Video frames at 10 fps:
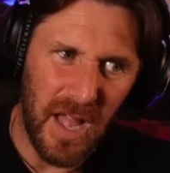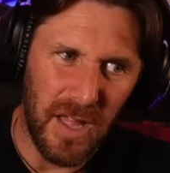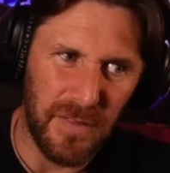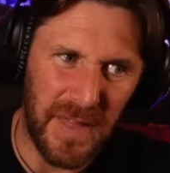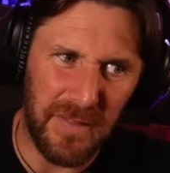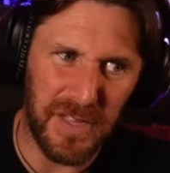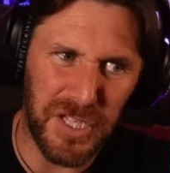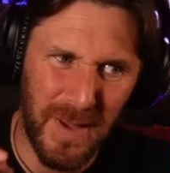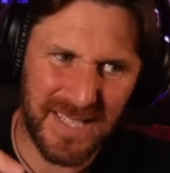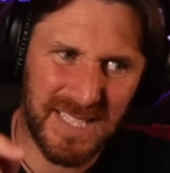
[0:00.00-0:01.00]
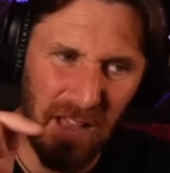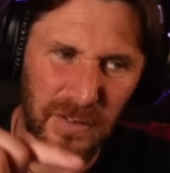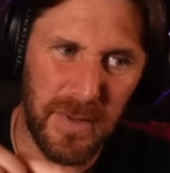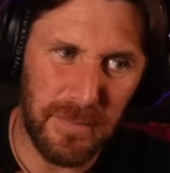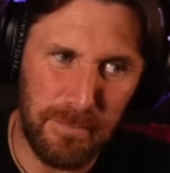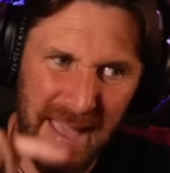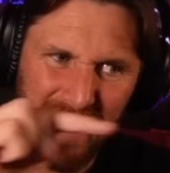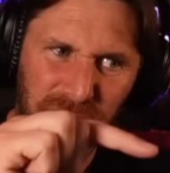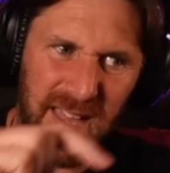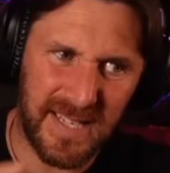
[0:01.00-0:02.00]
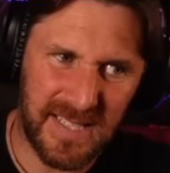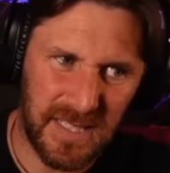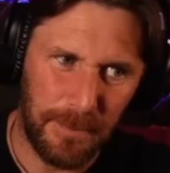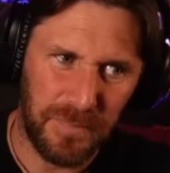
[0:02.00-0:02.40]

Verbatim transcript: that the US government made this